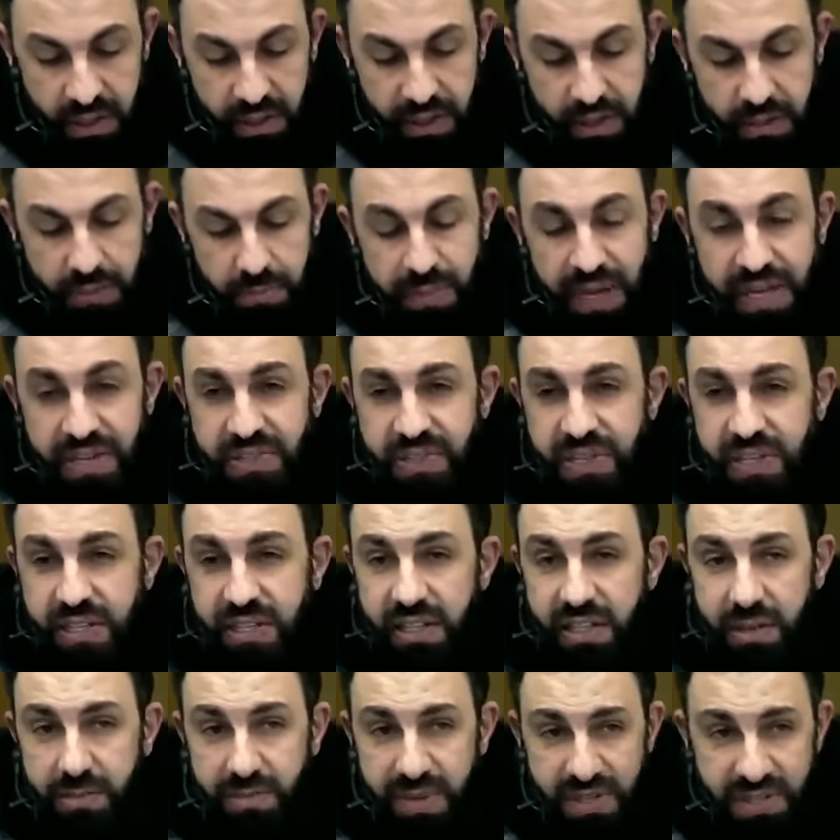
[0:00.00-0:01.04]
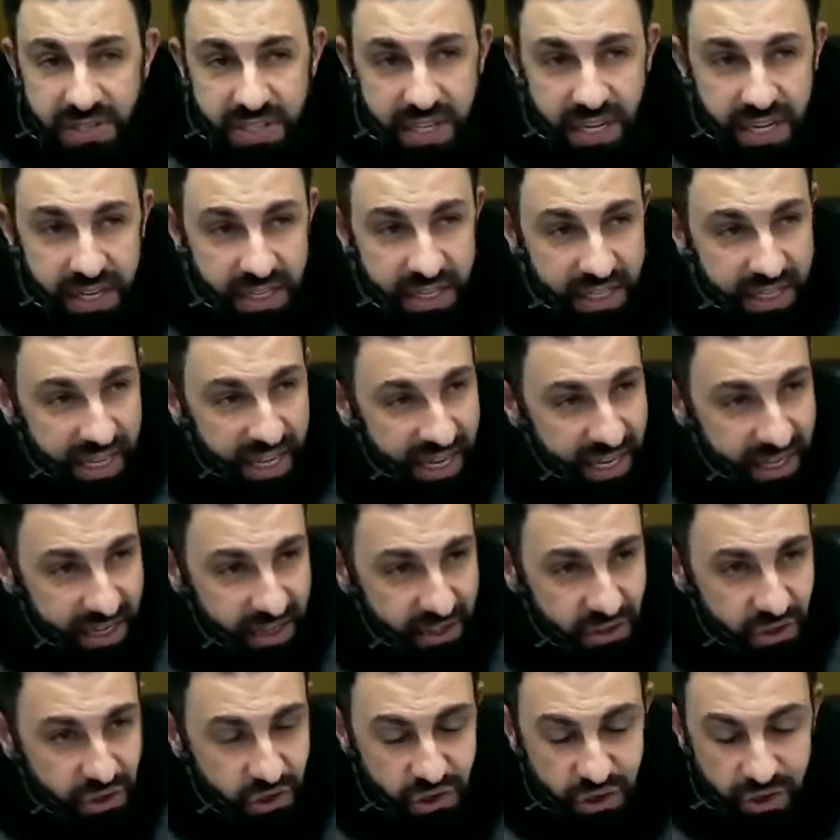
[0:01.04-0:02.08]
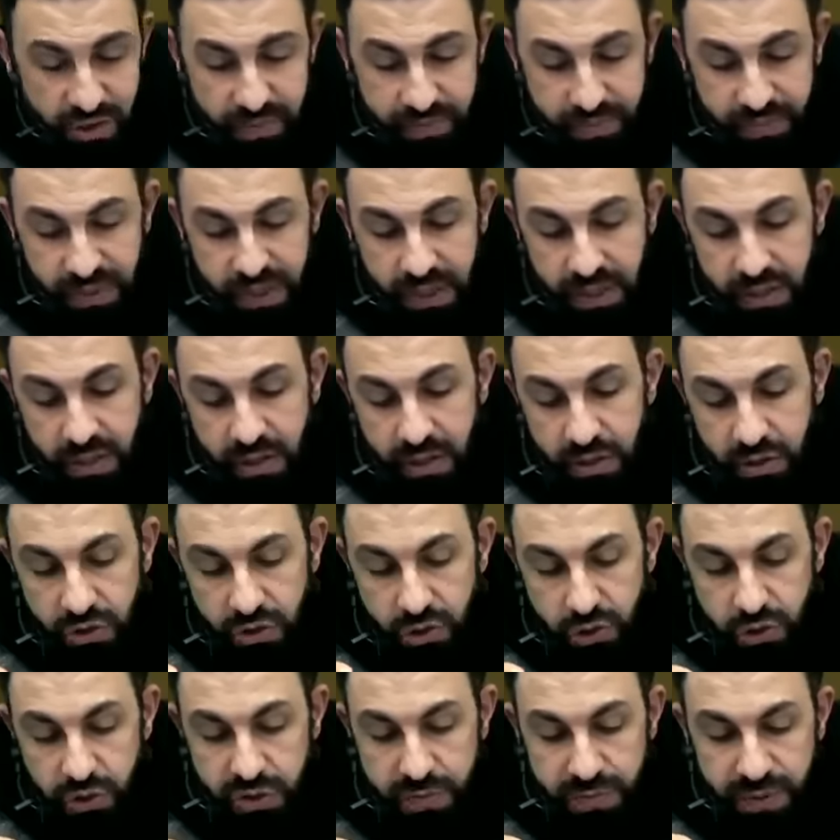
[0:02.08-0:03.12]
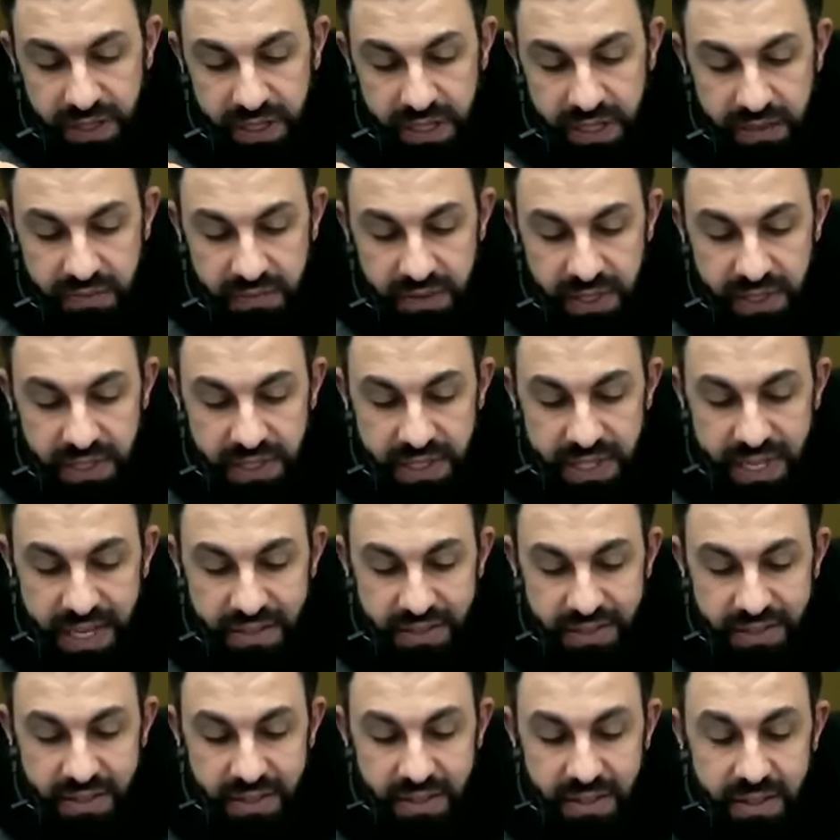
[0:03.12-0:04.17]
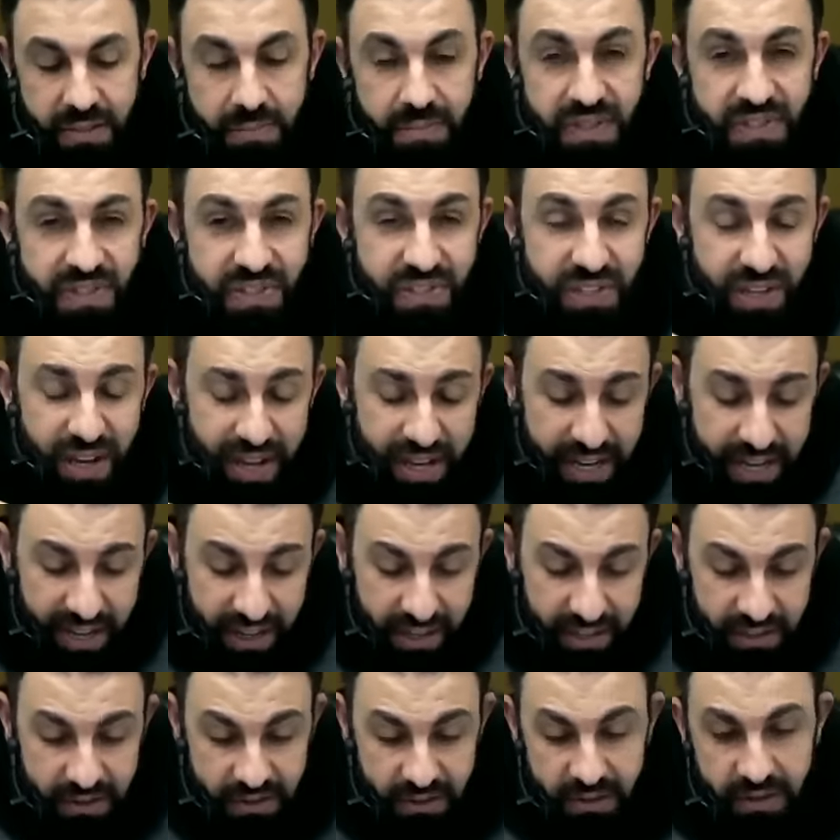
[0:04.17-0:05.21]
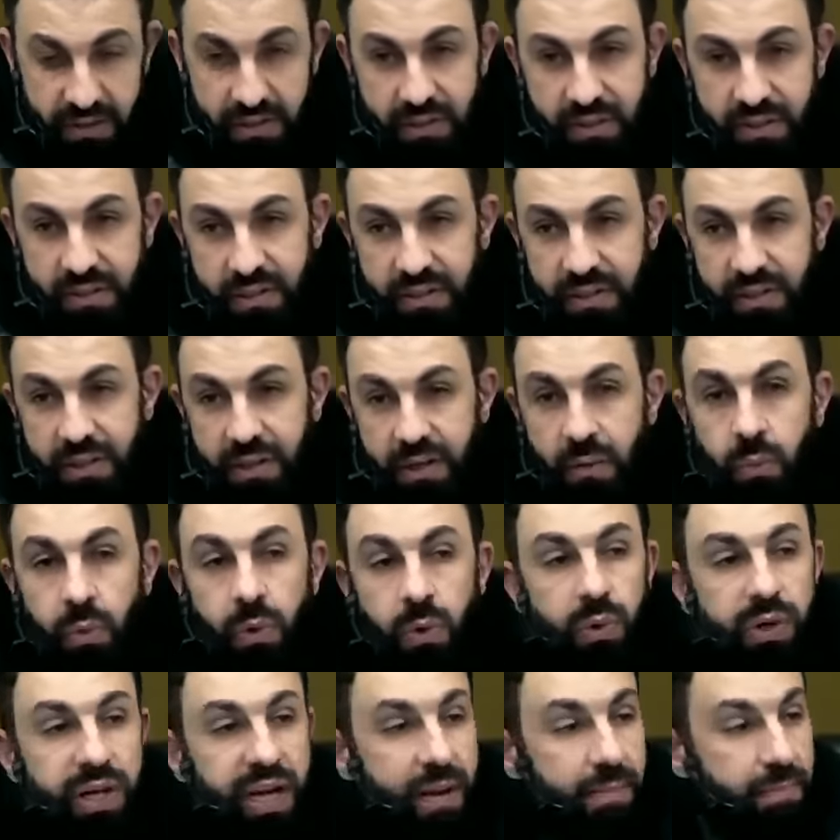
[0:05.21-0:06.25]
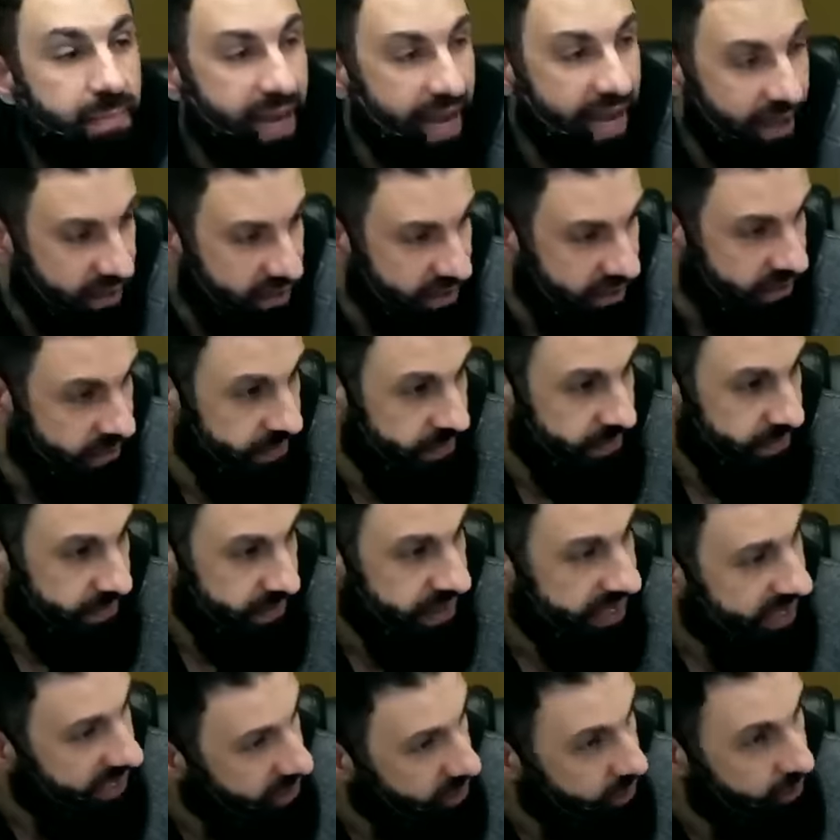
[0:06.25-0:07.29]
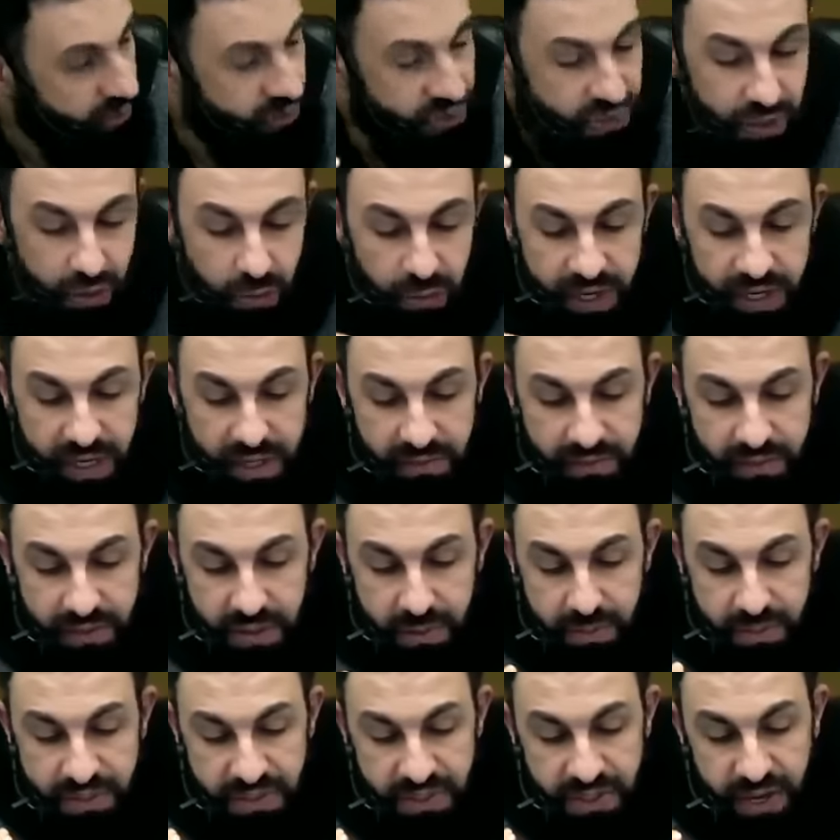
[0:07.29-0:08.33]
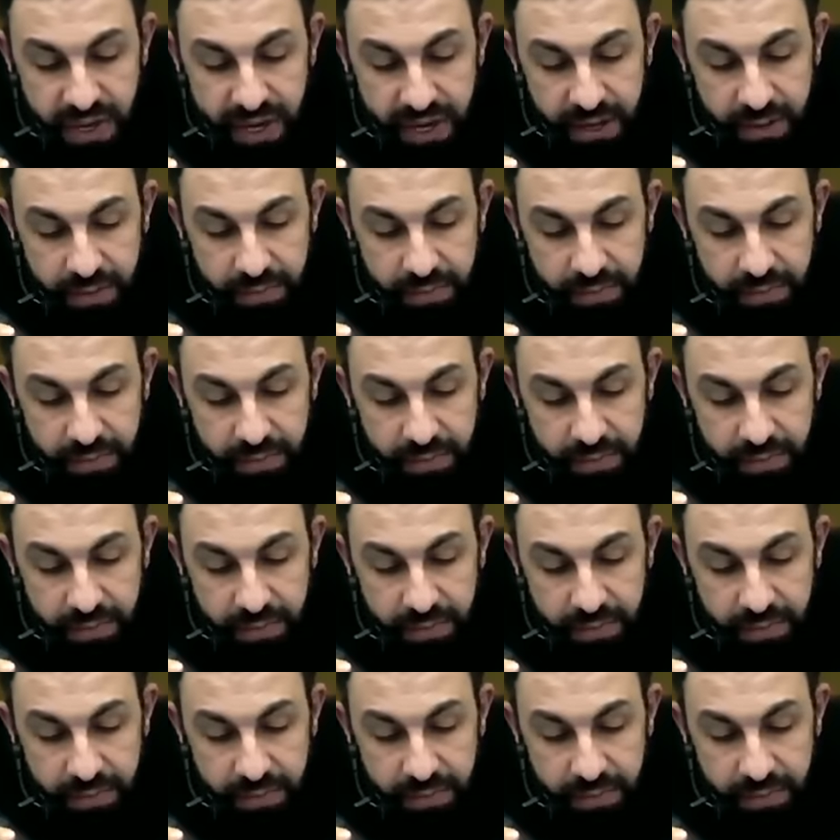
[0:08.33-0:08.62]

Basically, the Messianic Age, the Jews believe, is that the Messiah will come back. They are also waiting for the Messiah.